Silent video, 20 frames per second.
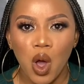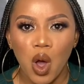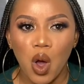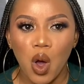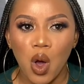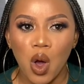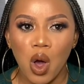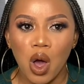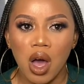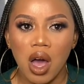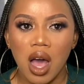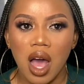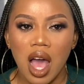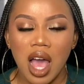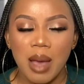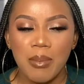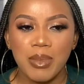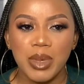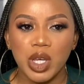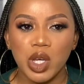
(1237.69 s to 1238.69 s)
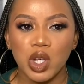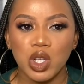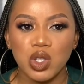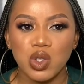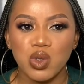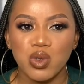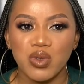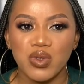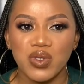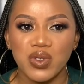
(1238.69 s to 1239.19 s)
or because
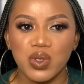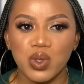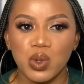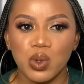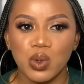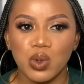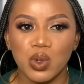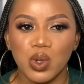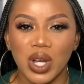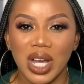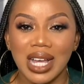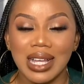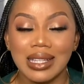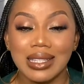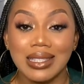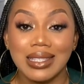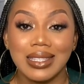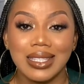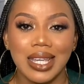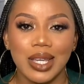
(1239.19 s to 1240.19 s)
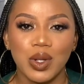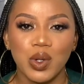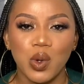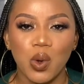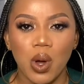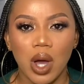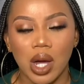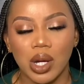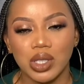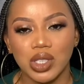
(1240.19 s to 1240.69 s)
you can't say no
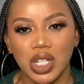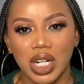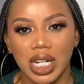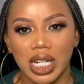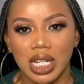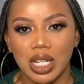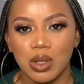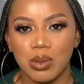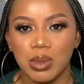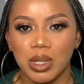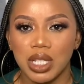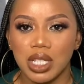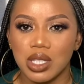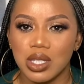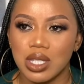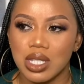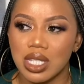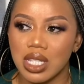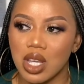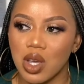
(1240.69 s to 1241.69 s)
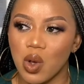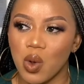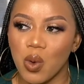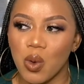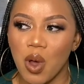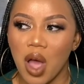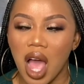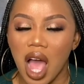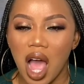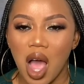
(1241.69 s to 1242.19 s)
outrightly, begin to say, oh,